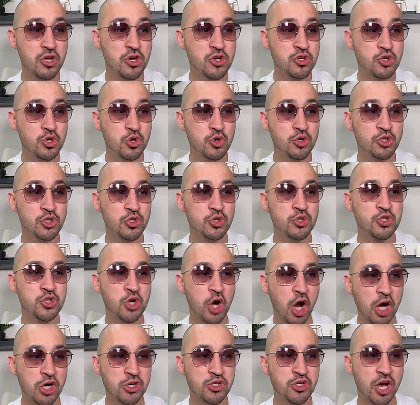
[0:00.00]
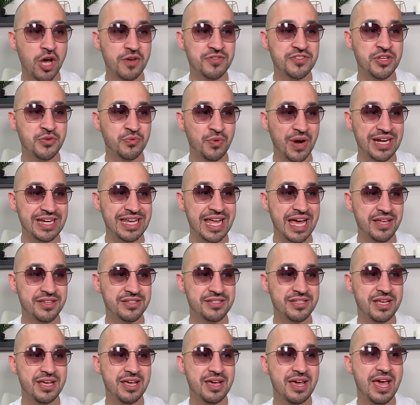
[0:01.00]
due to charge-offs and
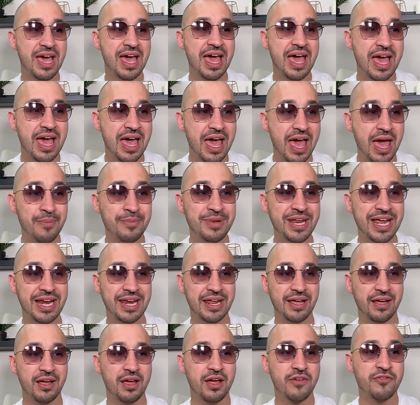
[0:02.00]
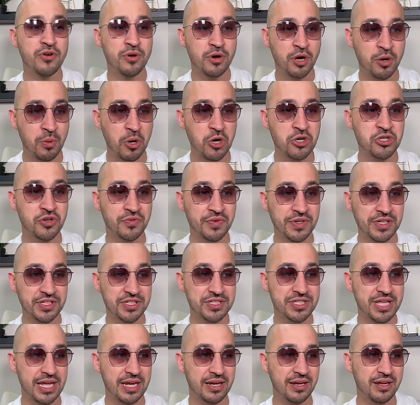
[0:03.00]
write-downs emanating from commercial real
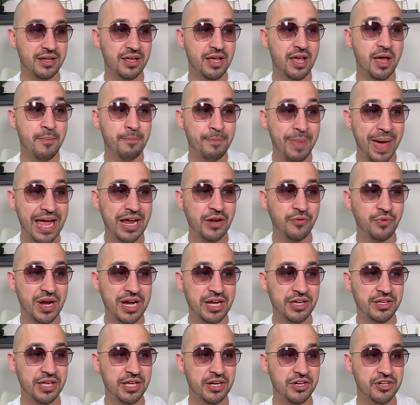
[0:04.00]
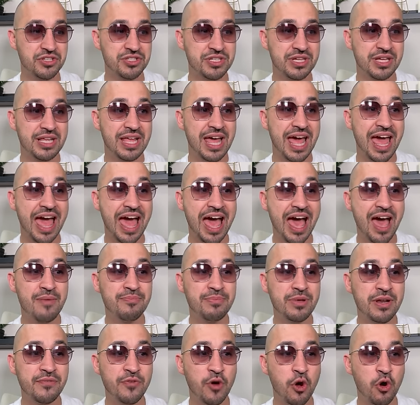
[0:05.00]
estate. Bank regulators have
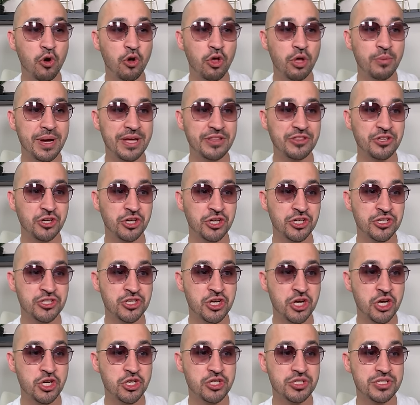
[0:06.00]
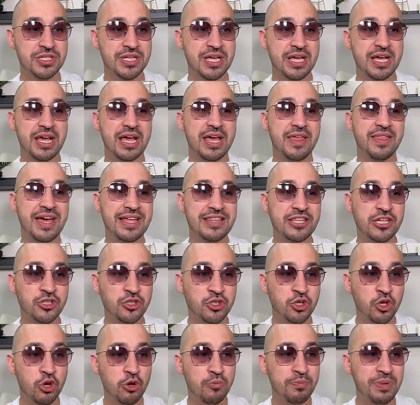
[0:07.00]
been vocal about their concerns that the
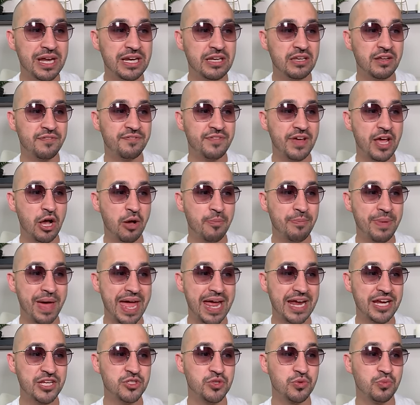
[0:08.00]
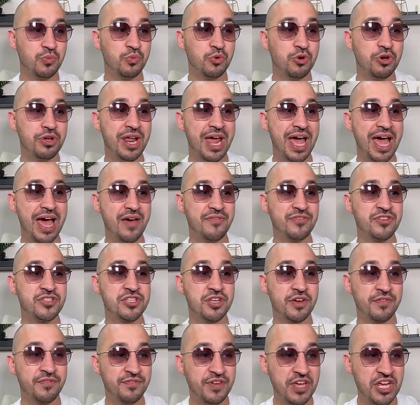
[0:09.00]
too big to fail banks would have
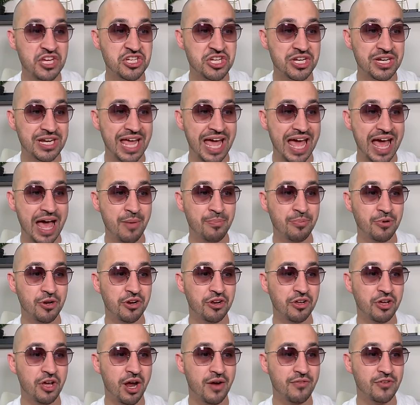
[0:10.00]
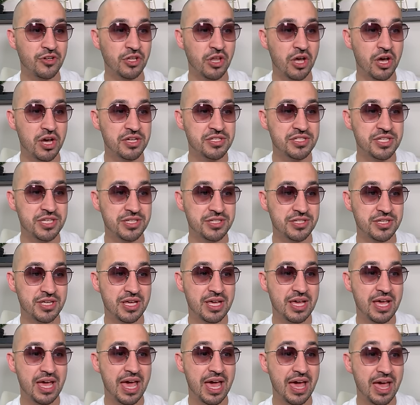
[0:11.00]
sufficient capital to cover losses
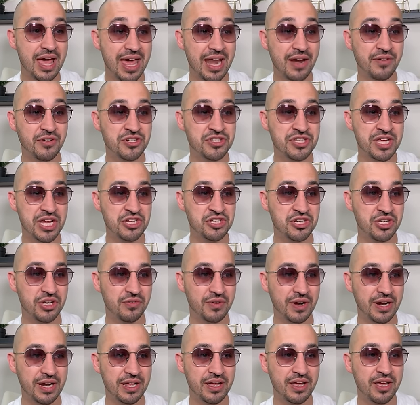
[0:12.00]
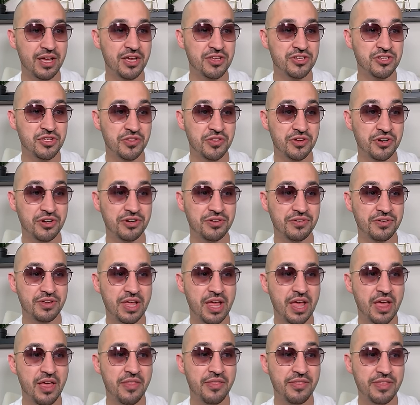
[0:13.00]
and a recession, right? So they're
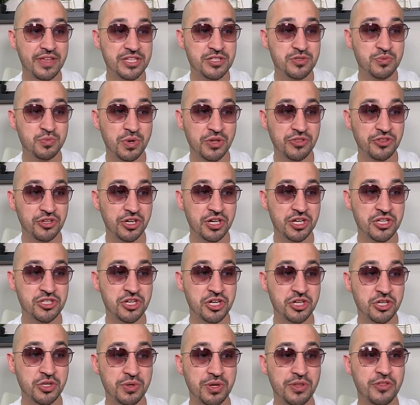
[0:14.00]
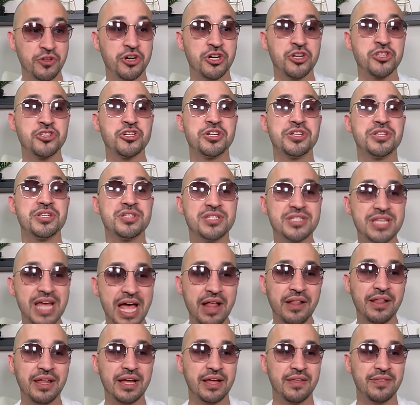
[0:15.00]
This is what they're going to start doing. They're going to start
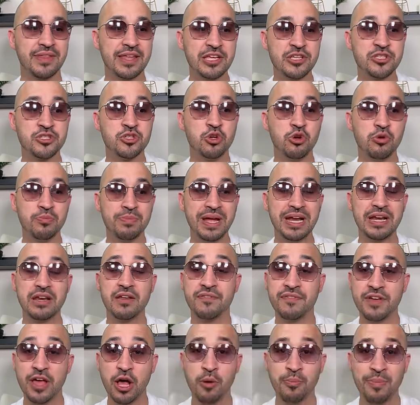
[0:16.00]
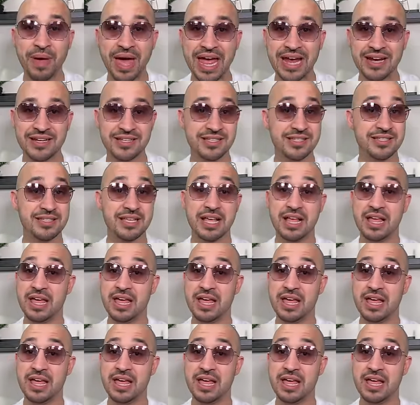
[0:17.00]
selling these too big to fail banks. Is,